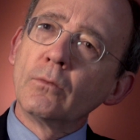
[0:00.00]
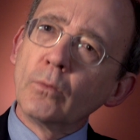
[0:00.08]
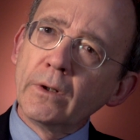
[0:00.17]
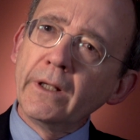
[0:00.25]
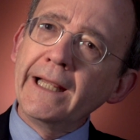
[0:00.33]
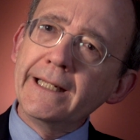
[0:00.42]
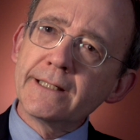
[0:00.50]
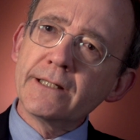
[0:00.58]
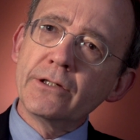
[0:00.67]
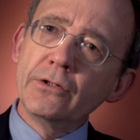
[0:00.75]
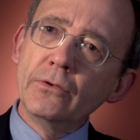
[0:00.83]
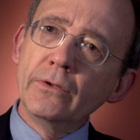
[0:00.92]
relates
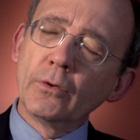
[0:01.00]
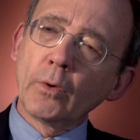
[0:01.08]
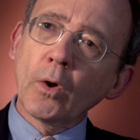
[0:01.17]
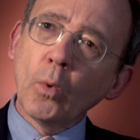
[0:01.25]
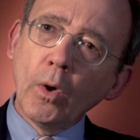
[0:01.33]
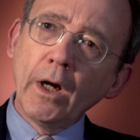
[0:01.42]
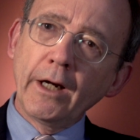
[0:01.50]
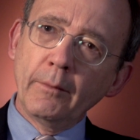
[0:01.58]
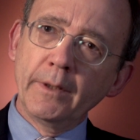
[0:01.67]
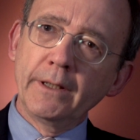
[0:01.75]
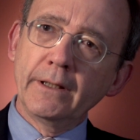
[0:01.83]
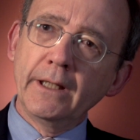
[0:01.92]
to the
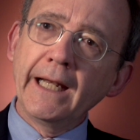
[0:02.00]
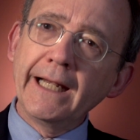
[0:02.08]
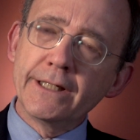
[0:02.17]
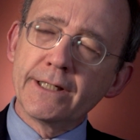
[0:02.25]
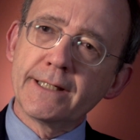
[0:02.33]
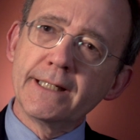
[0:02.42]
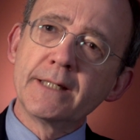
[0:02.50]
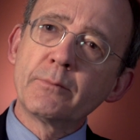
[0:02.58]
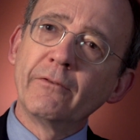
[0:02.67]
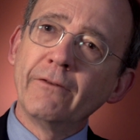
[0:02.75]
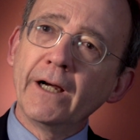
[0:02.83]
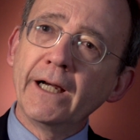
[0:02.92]
requirement that agencies
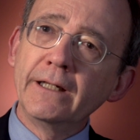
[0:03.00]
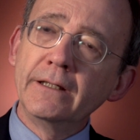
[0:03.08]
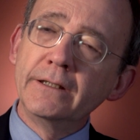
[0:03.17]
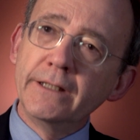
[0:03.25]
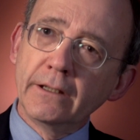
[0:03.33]
provide